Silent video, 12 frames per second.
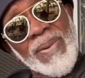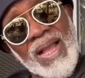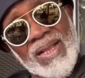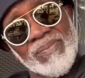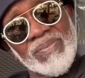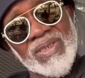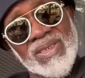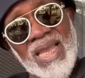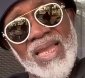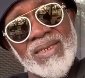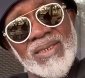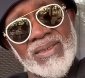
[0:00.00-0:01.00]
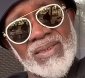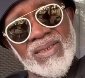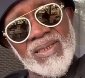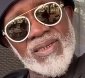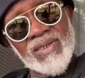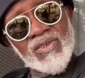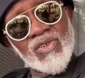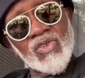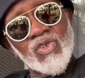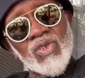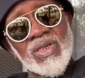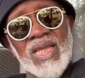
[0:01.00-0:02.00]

park beside it, so